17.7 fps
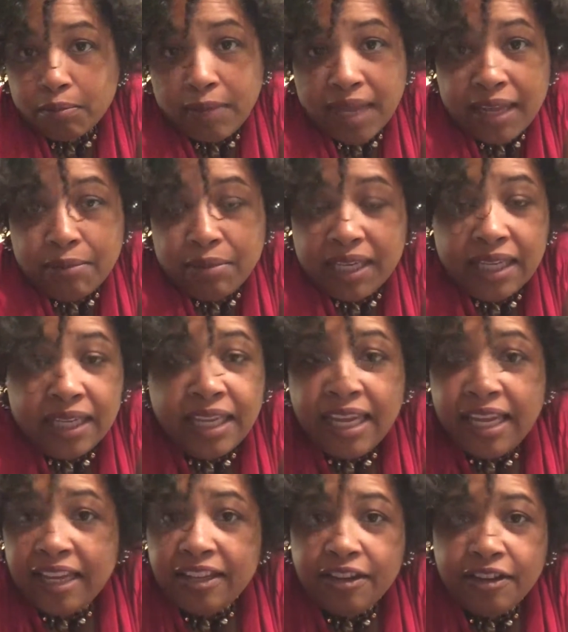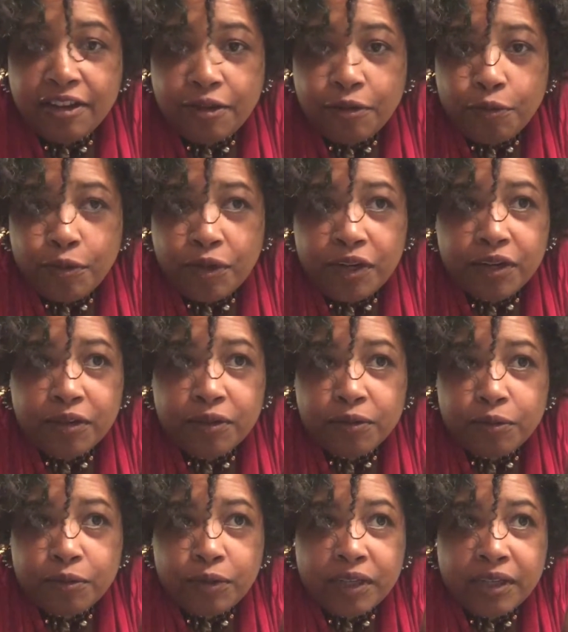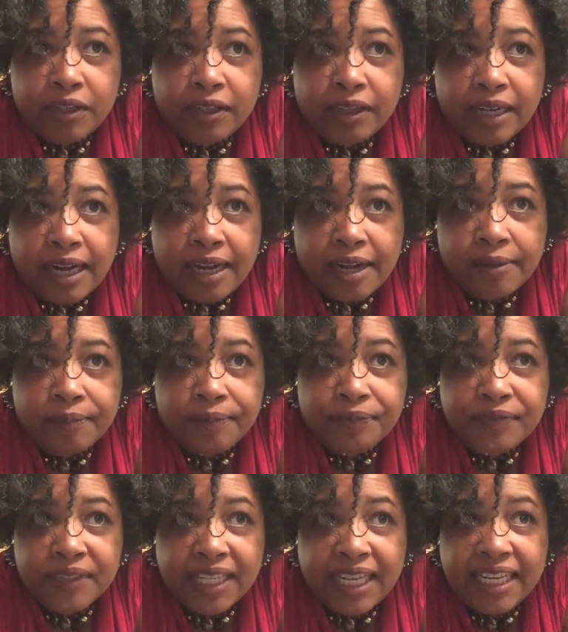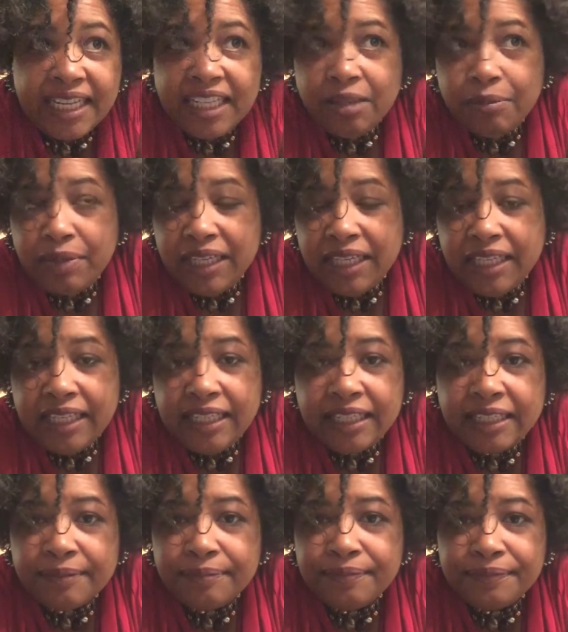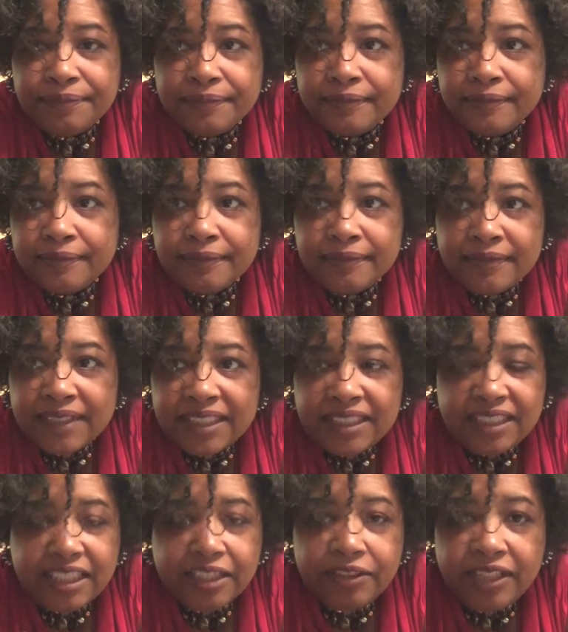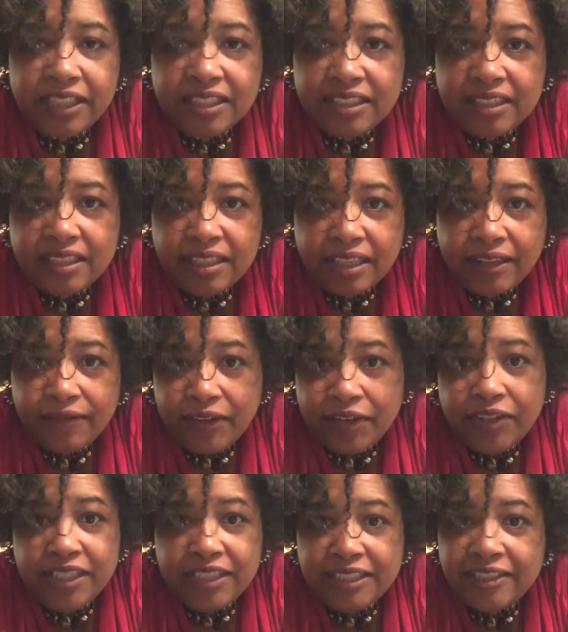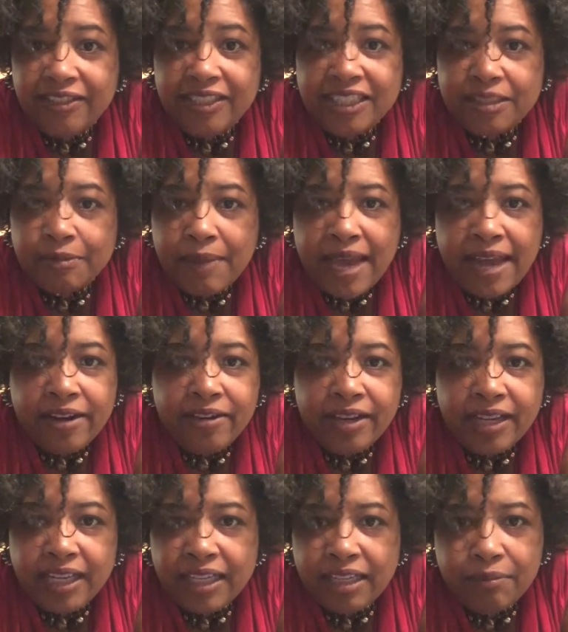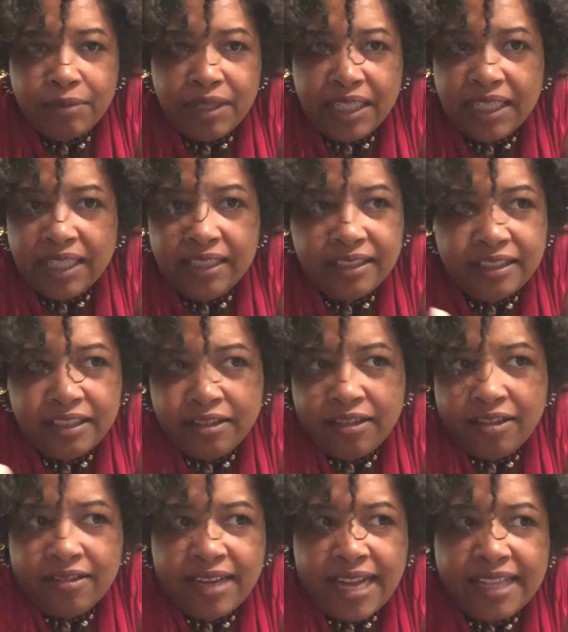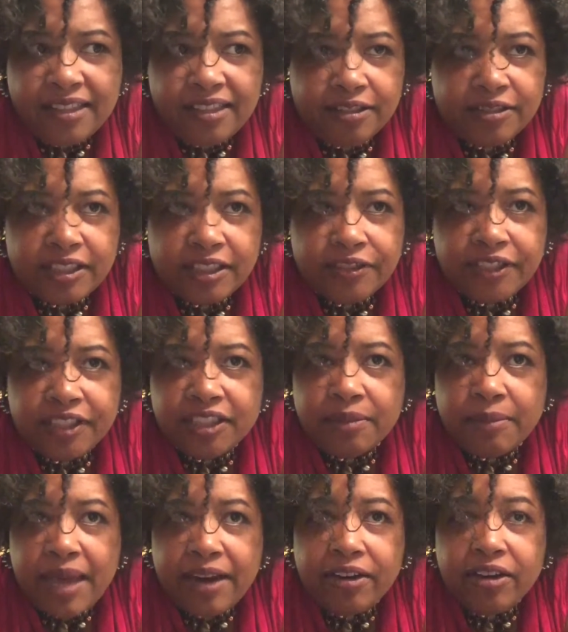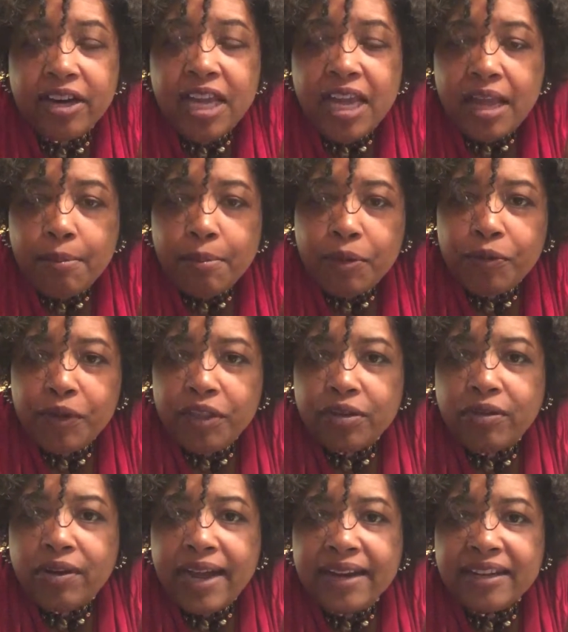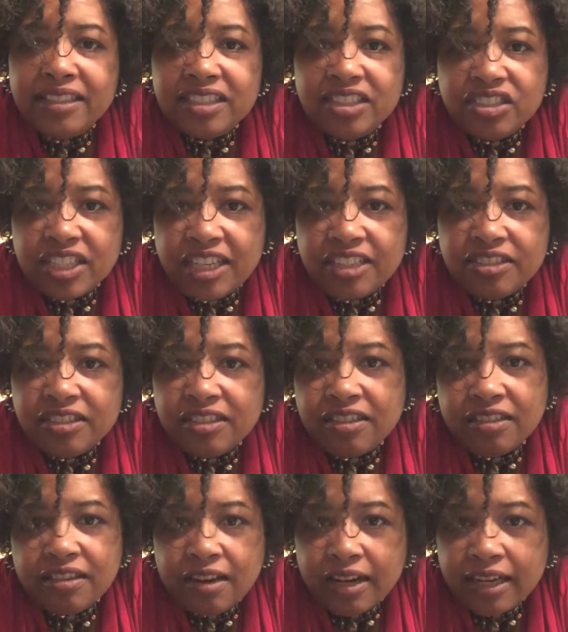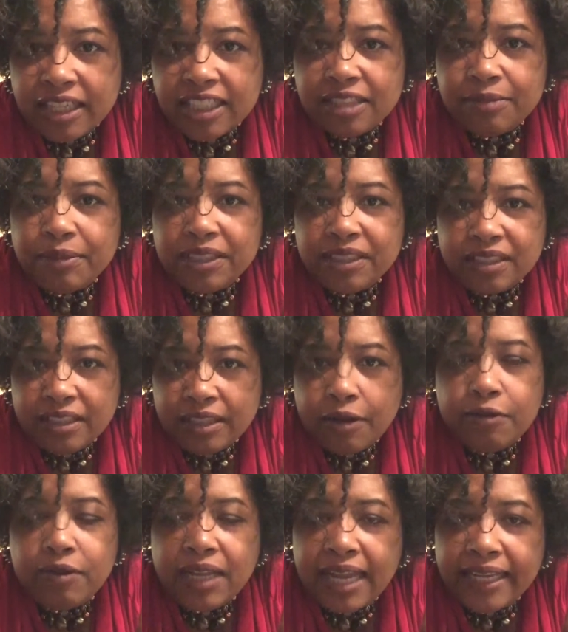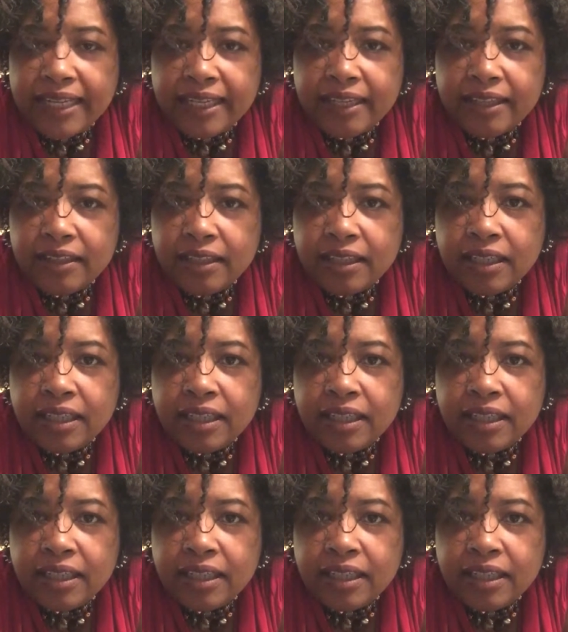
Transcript: Maybe, and it could be serious, a very serious matter. It could be, not so serious a matter. But we throw out a suggestion and our husbands don't like it.